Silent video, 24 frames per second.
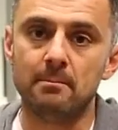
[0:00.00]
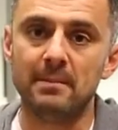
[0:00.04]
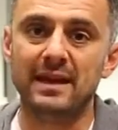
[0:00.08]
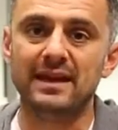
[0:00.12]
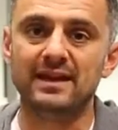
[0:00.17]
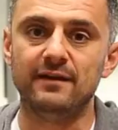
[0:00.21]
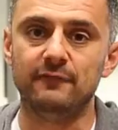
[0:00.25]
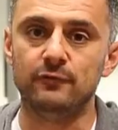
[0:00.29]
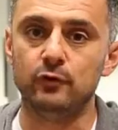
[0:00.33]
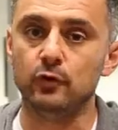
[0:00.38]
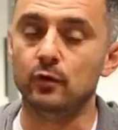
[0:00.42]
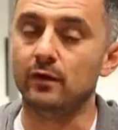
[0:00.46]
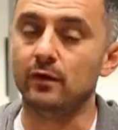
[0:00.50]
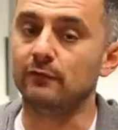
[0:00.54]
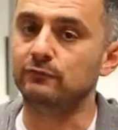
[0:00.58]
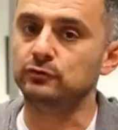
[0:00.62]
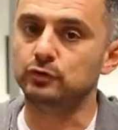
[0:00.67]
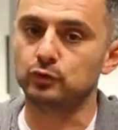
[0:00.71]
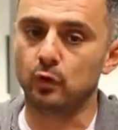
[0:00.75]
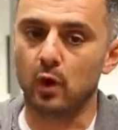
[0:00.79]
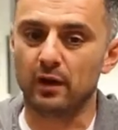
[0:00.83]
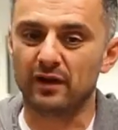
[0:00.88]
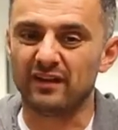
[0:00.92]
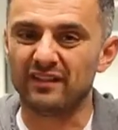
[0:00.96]
Many of you
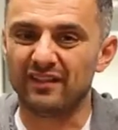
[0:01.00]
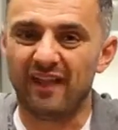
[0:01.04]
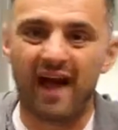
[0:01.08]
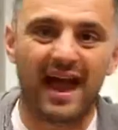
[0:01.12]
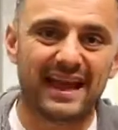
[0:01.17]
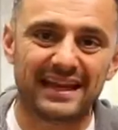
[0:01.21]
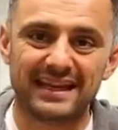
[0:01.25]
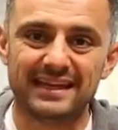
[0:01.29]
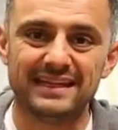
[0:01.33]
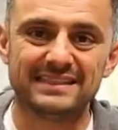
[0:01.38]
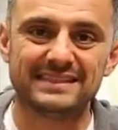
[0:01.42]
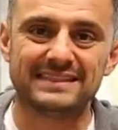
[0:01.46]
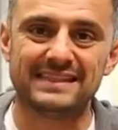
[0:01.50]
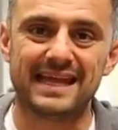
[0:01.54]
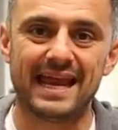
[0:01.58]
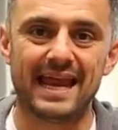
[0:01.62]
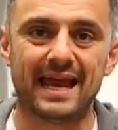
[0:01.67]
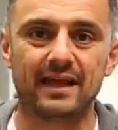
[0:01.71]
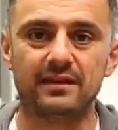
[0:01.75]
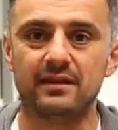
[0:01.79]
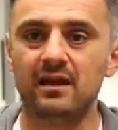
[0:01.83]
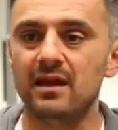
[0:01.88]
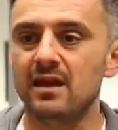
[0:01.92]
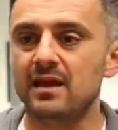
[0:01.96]
have drawn a line in the
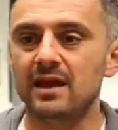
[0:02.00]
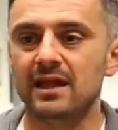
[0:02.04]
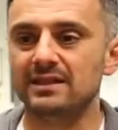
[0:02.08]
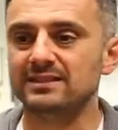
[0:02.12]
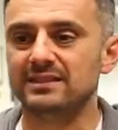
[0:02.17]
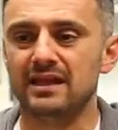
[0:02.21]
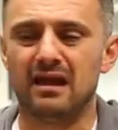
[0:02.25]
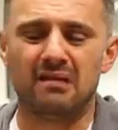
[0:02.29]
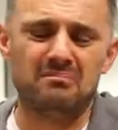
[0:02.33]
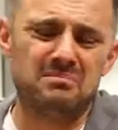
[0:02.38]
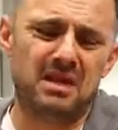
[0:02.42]
sand and say,